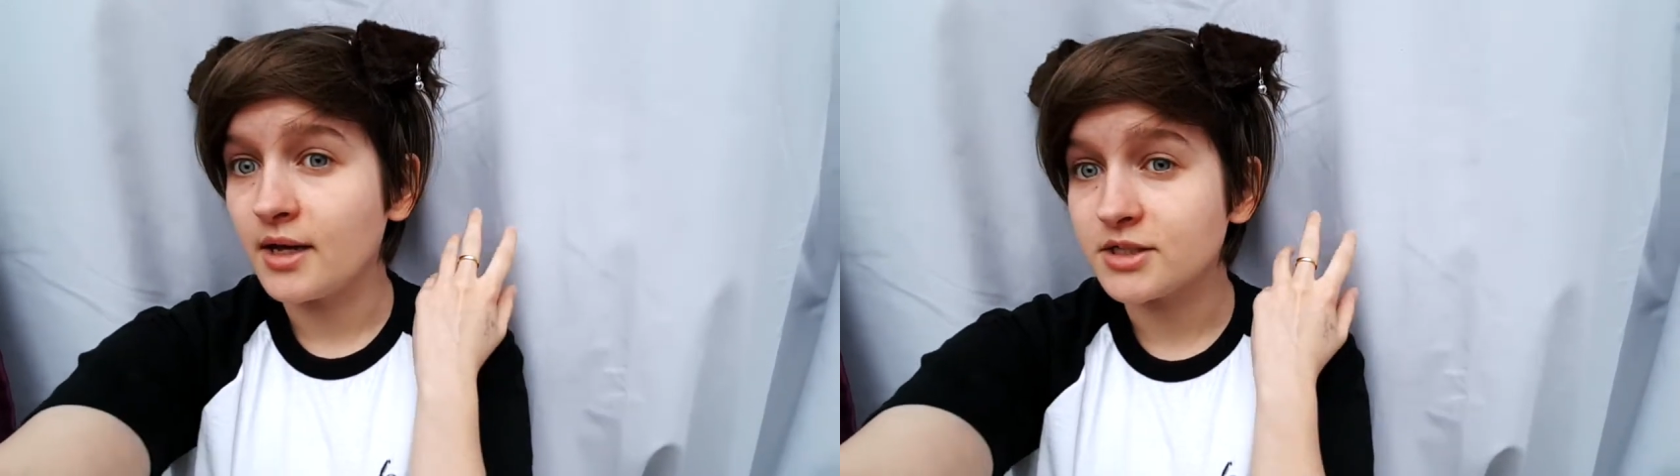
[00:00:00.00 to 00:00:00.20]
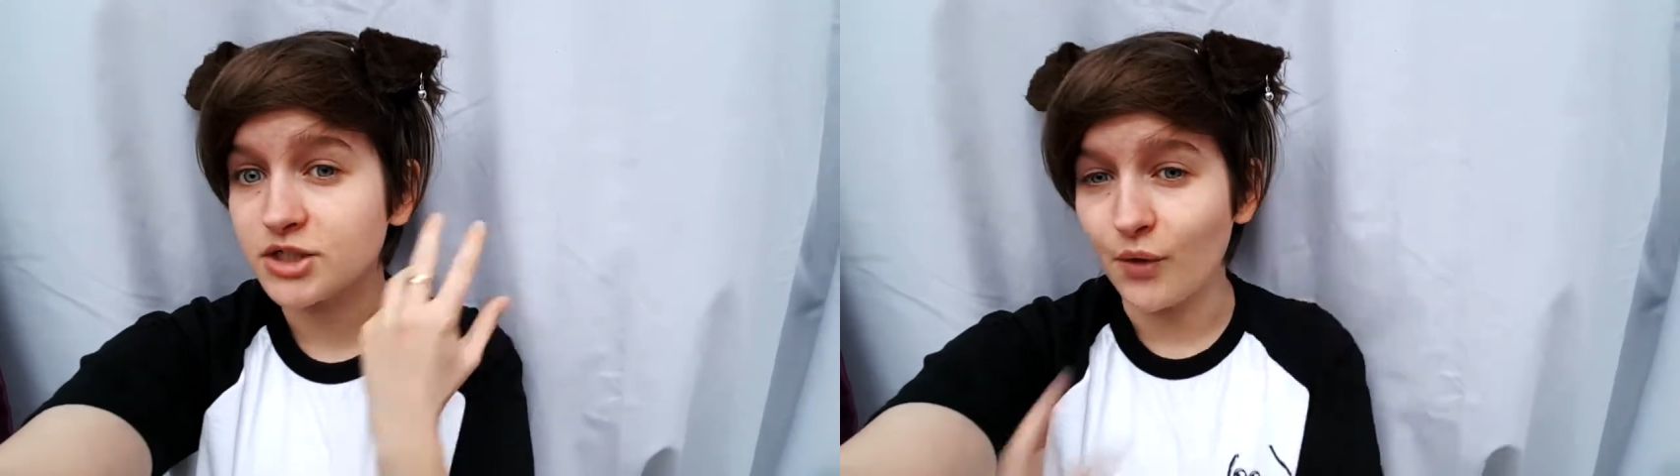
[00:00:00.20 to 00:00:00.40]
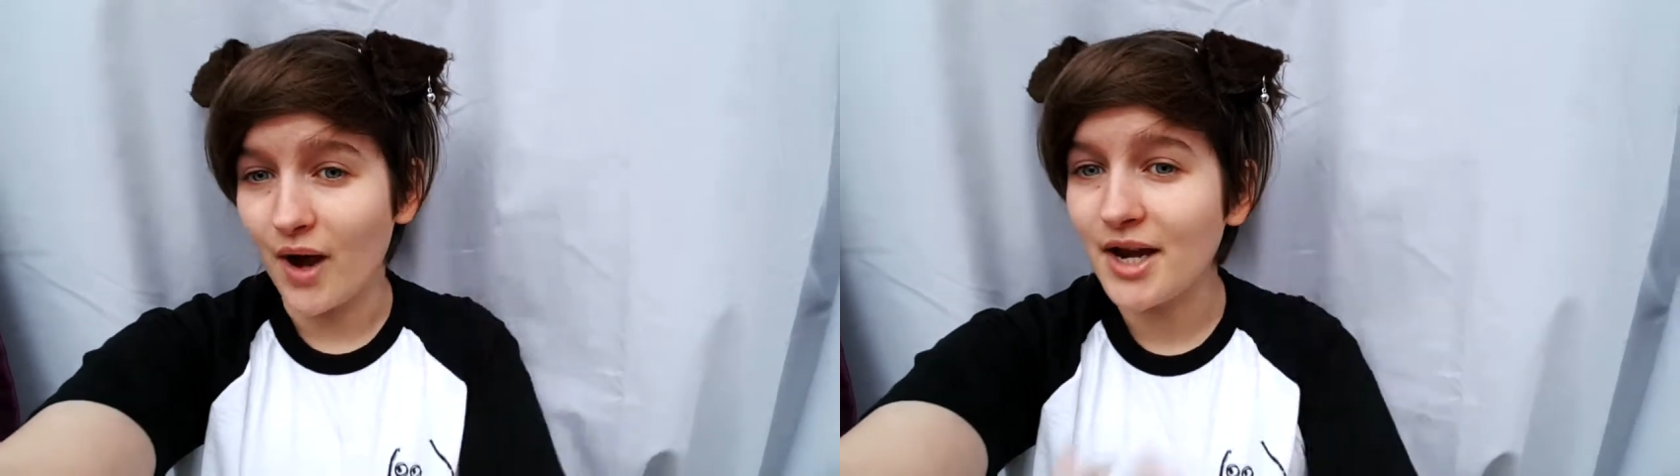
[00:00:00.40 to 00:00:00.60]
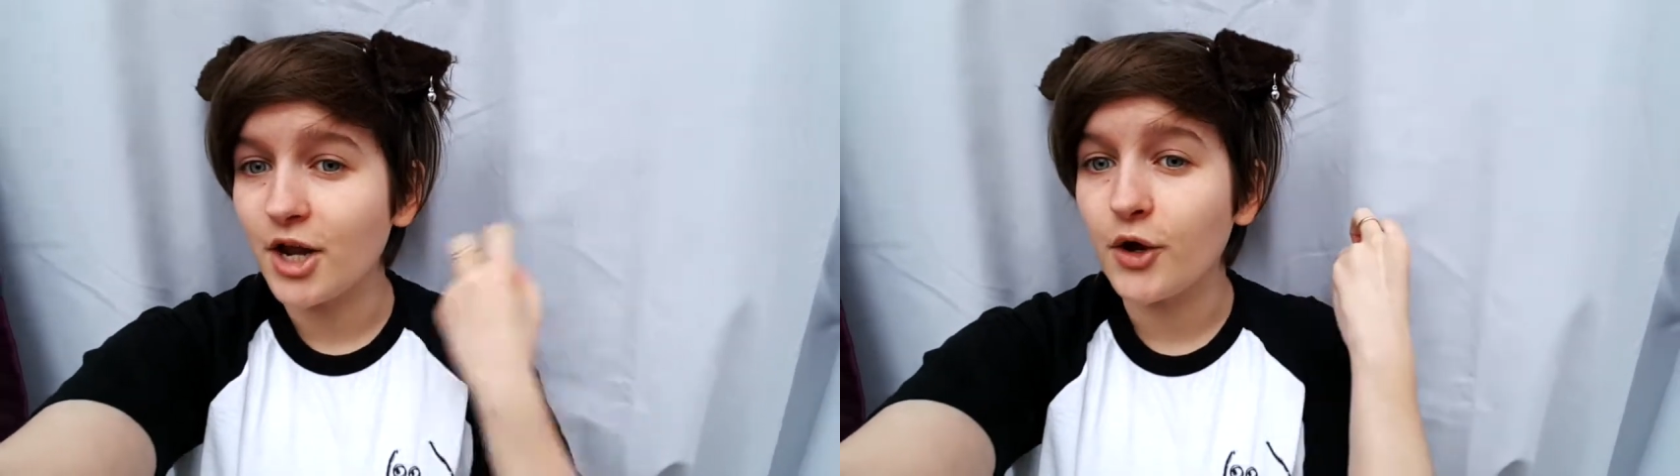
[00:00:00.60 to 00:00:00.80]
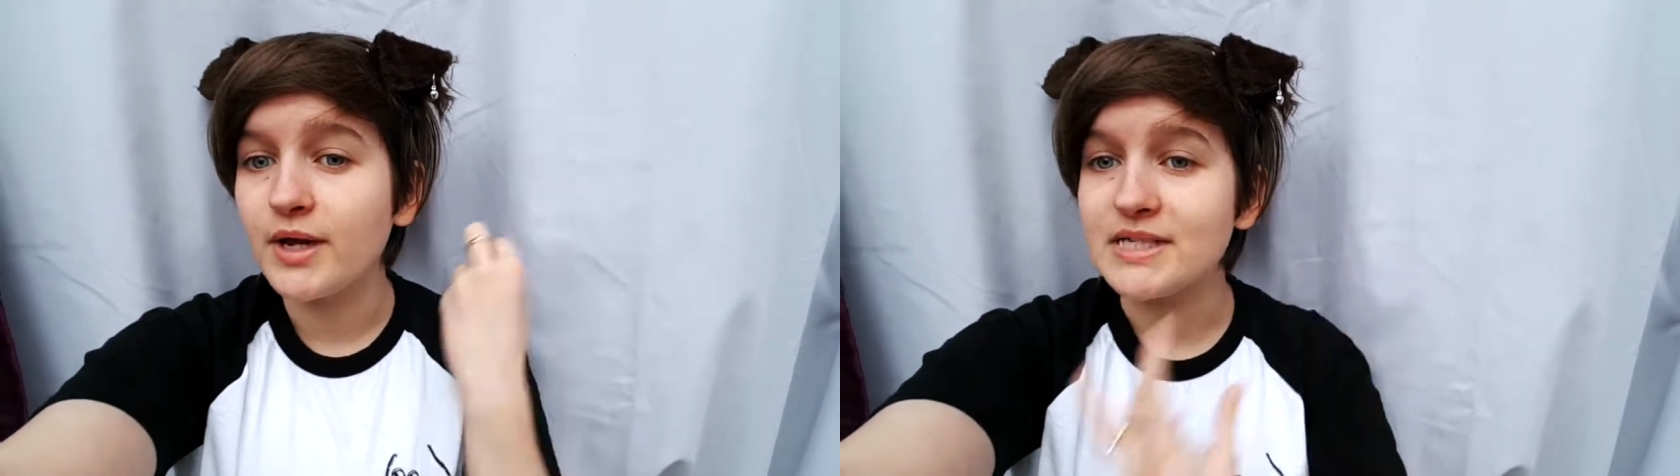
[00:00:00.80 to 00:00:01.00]
So I
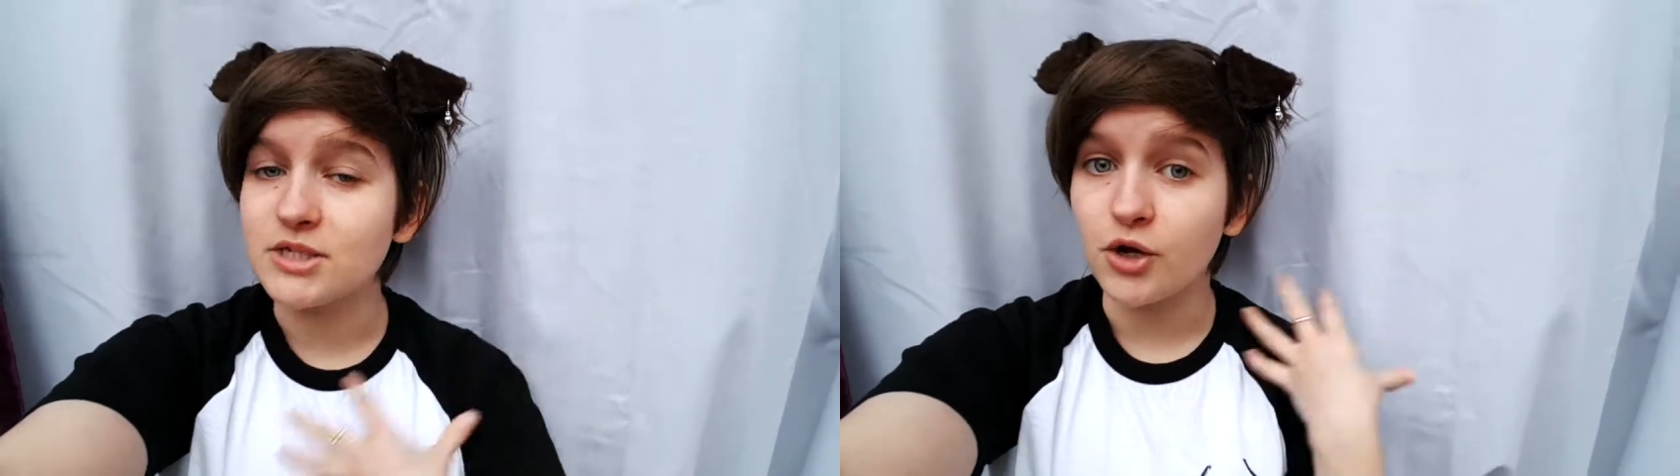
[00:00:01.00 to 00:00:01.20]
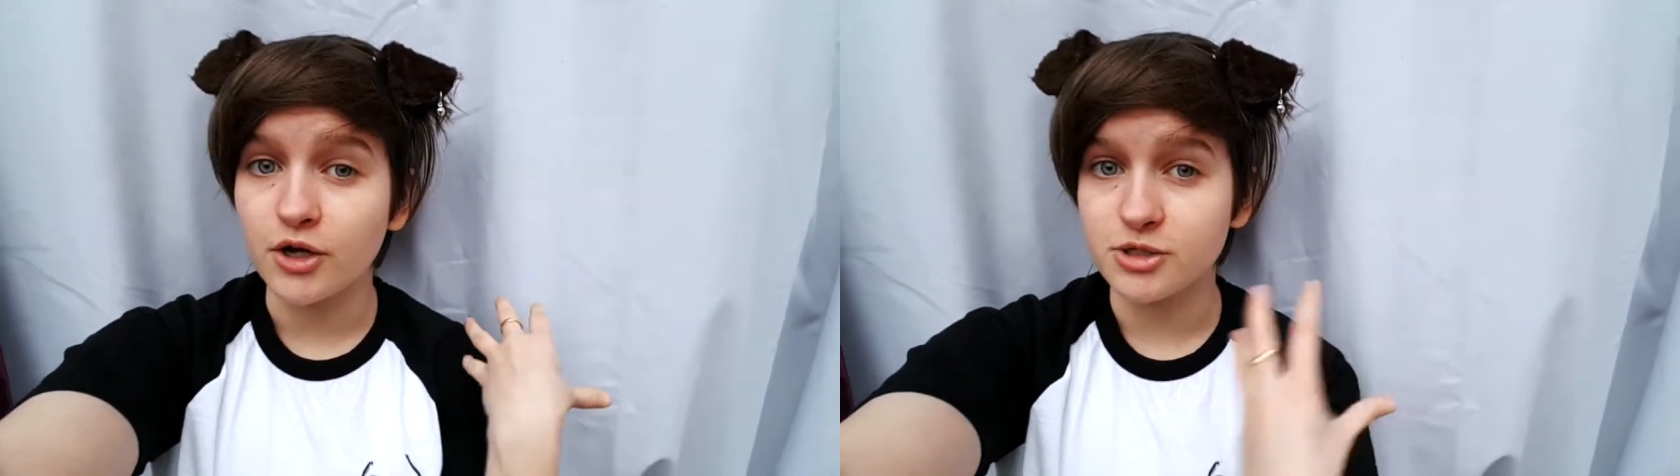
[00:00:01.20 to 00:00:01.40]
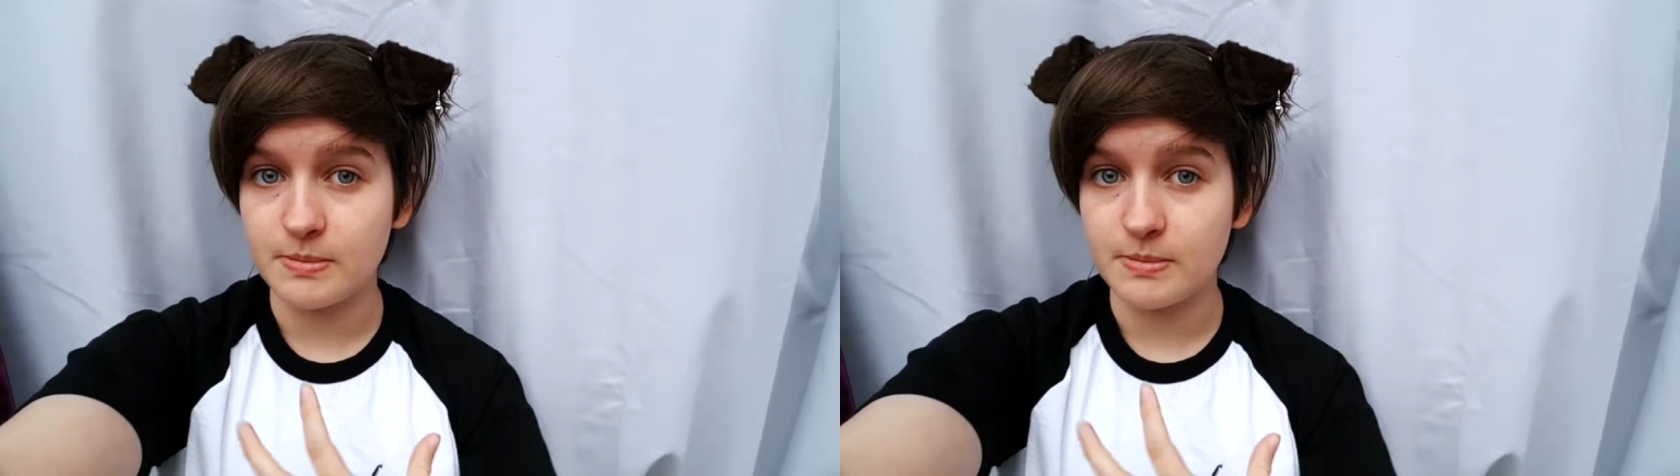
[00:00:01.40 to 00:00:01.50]
know it's not going to